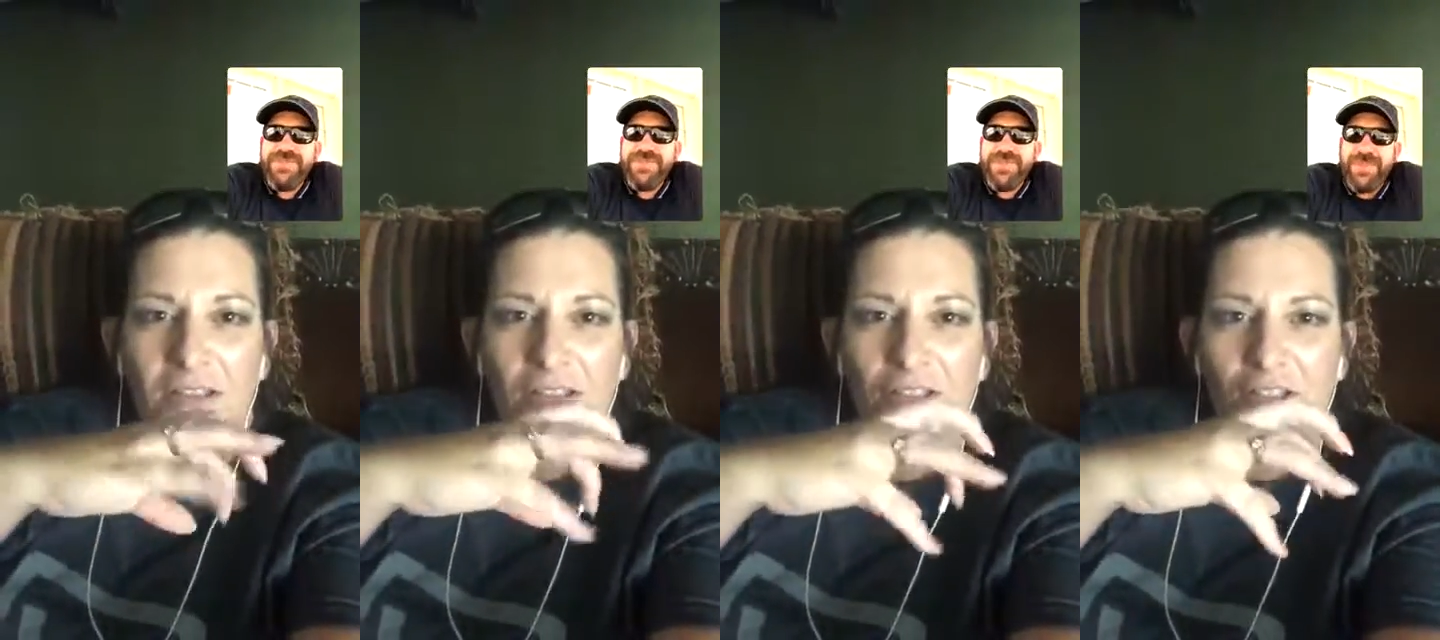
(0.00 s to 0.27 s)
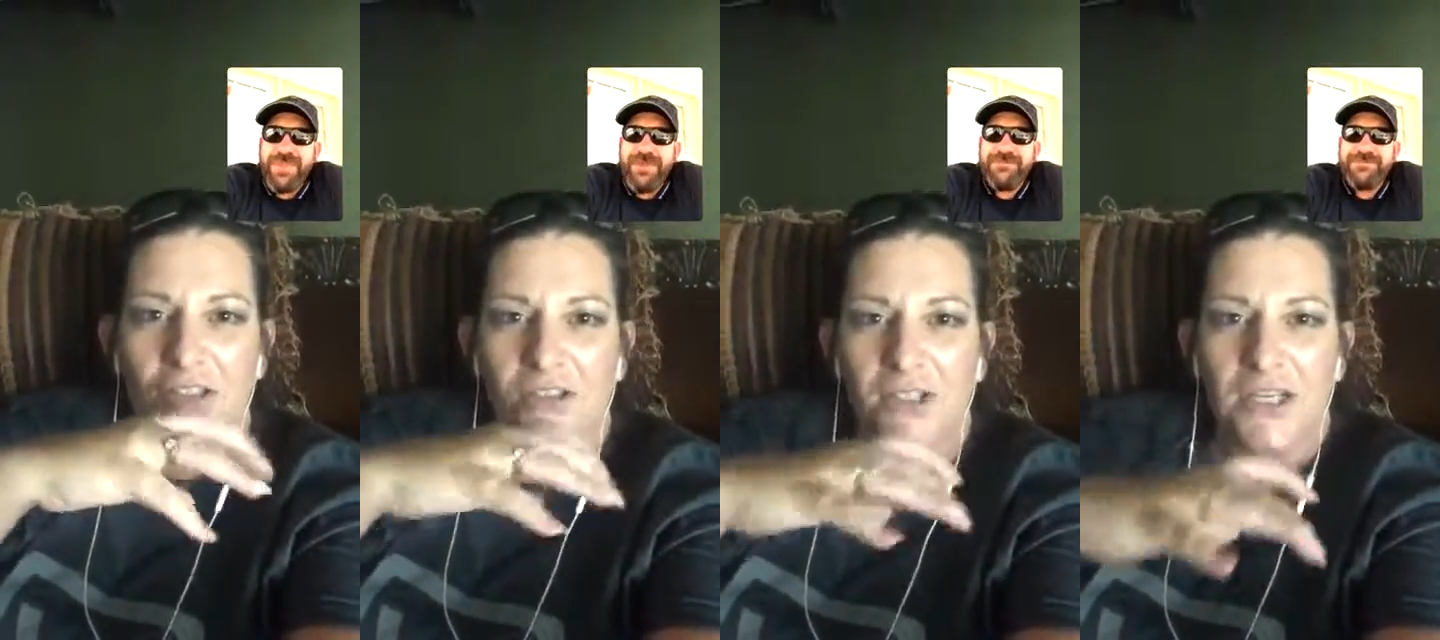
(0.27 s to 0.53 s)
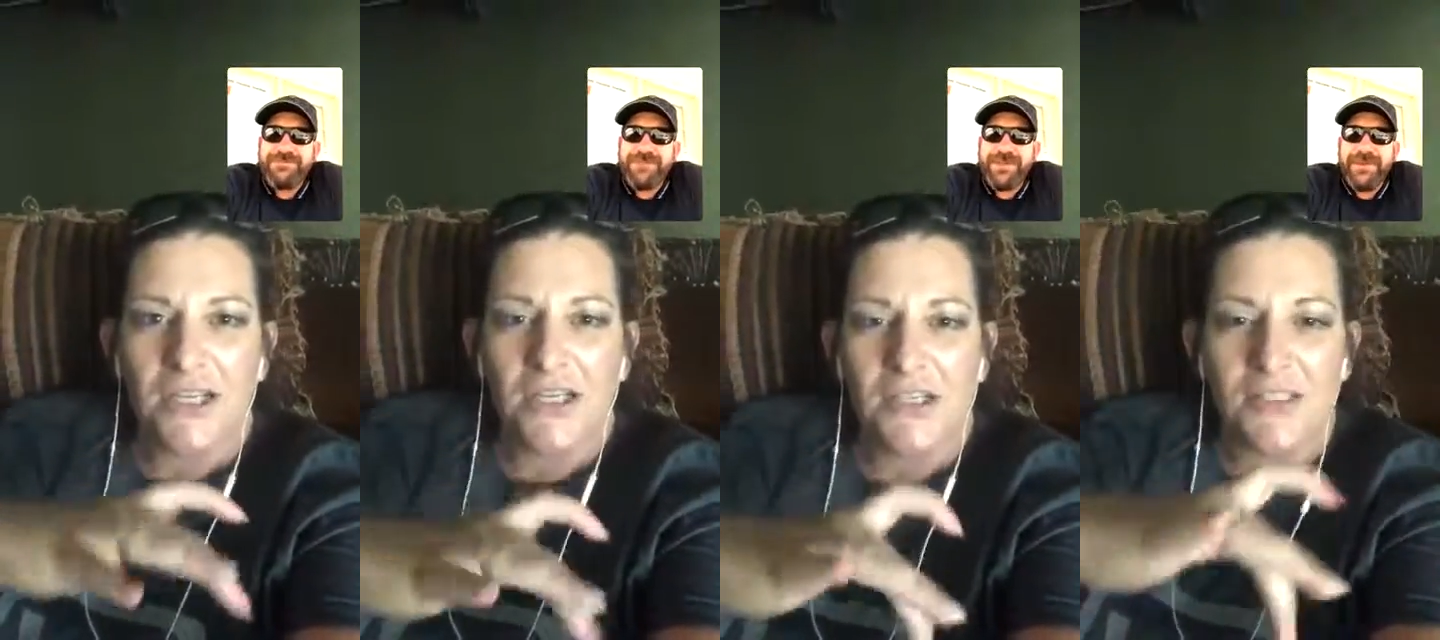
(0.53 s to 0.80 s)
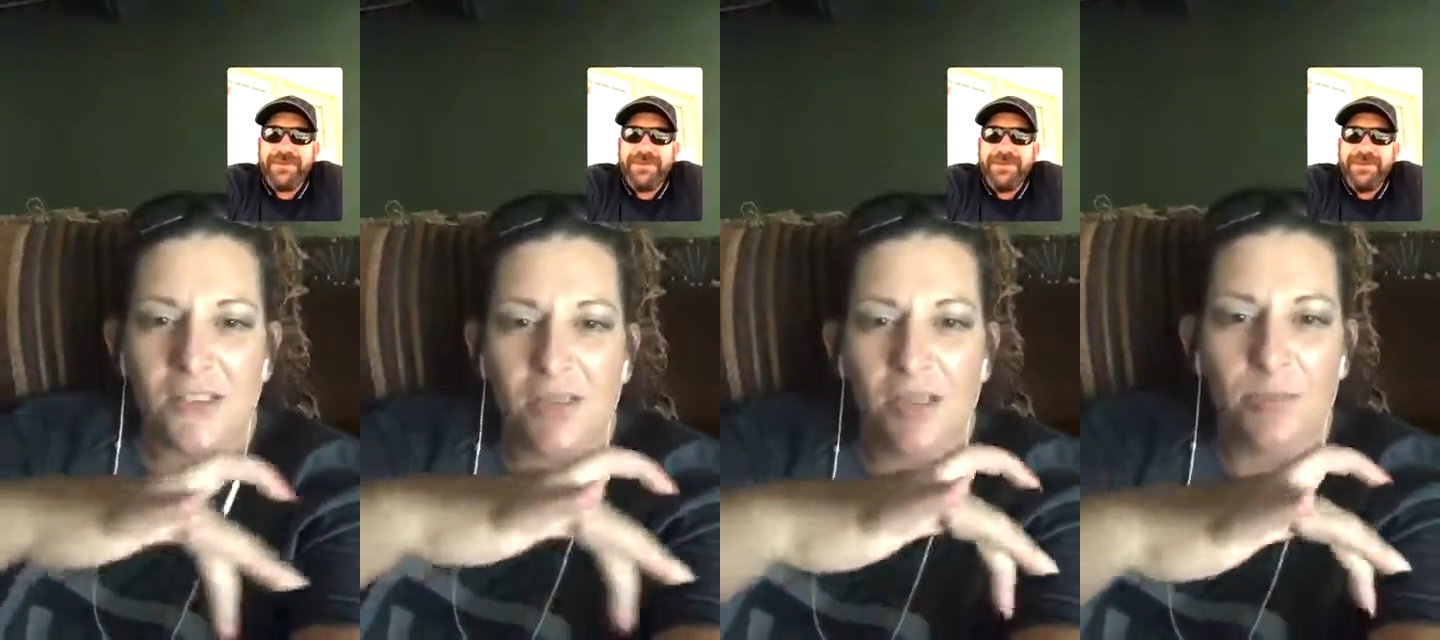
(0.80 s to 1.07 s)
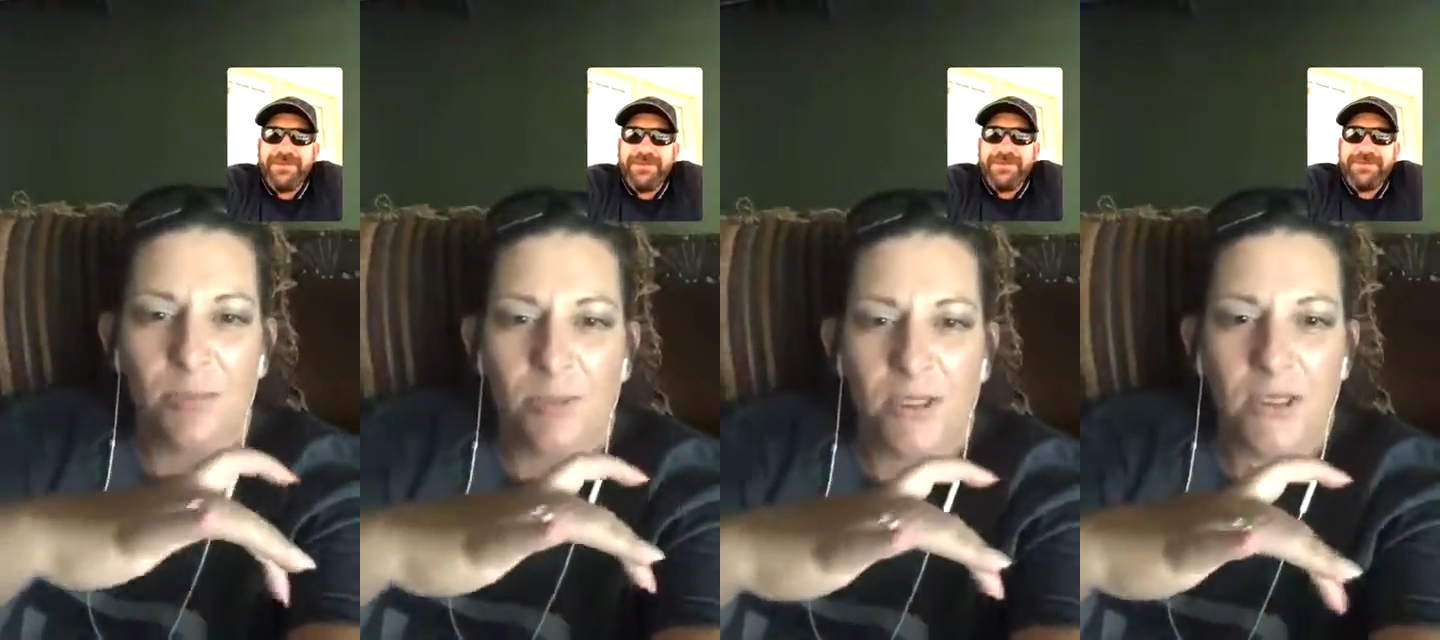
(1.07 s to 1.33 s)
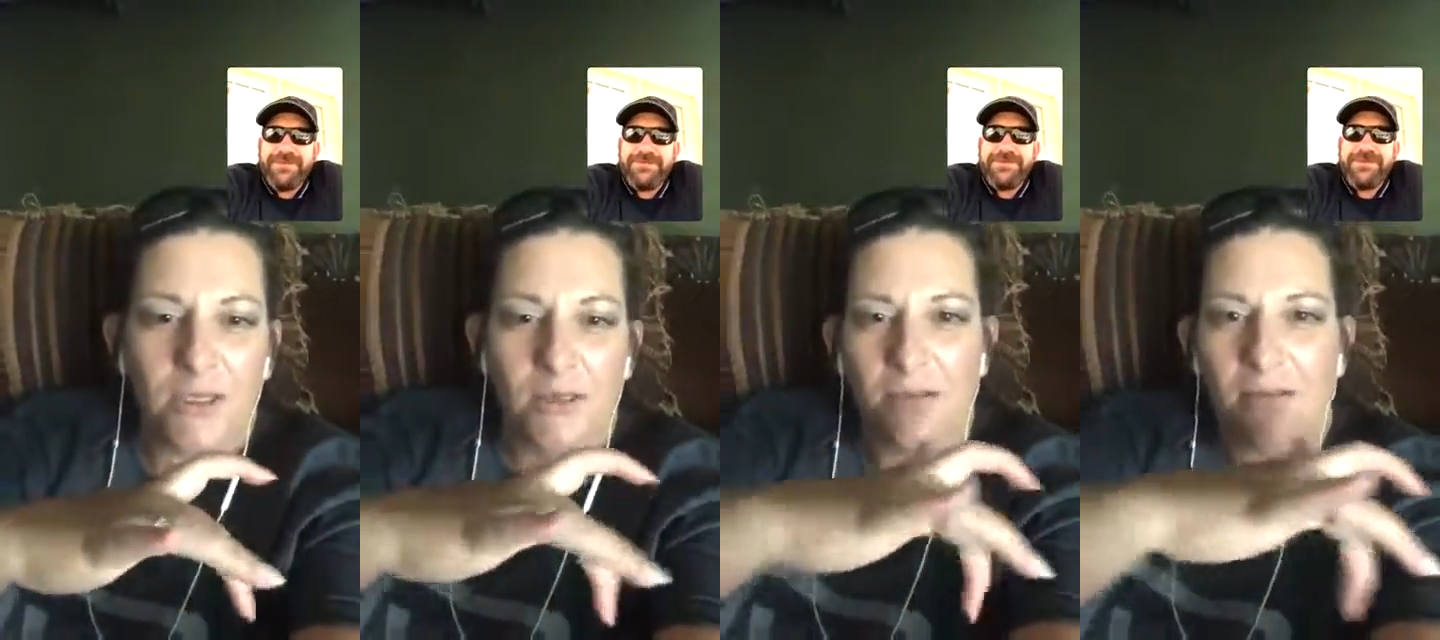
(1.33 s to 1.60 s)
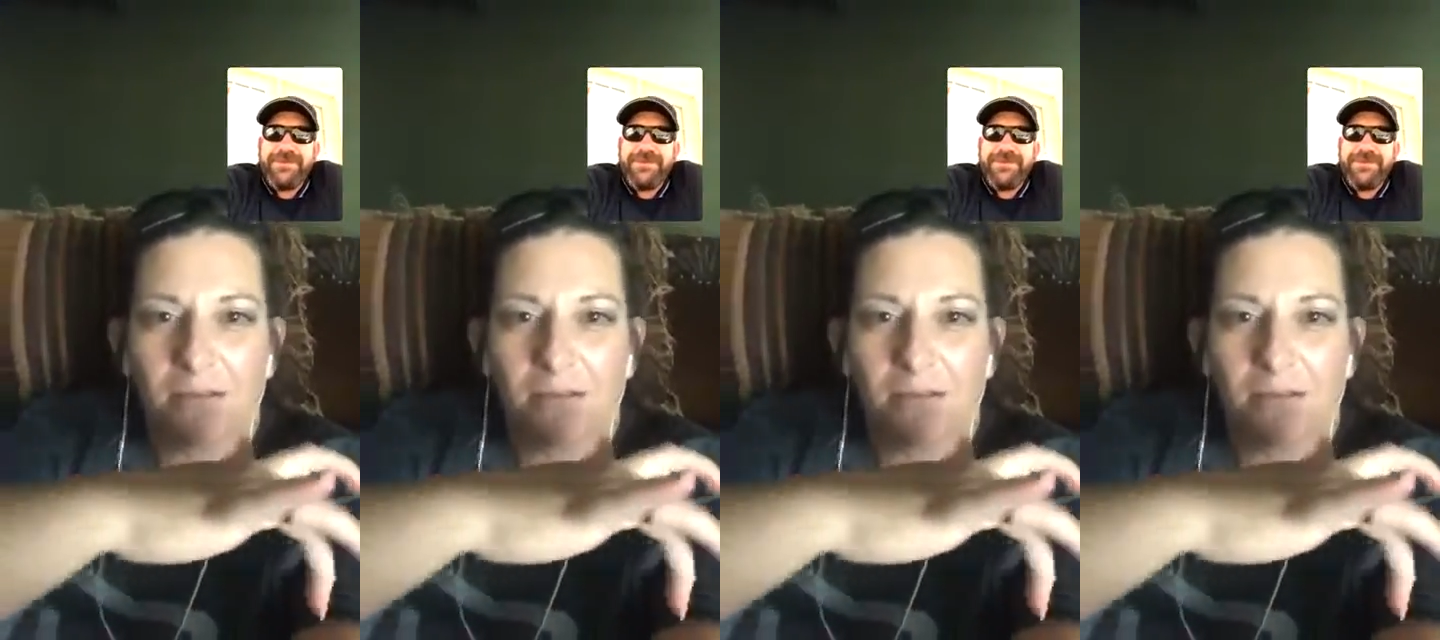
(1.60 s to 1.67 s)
the screen. He's limping.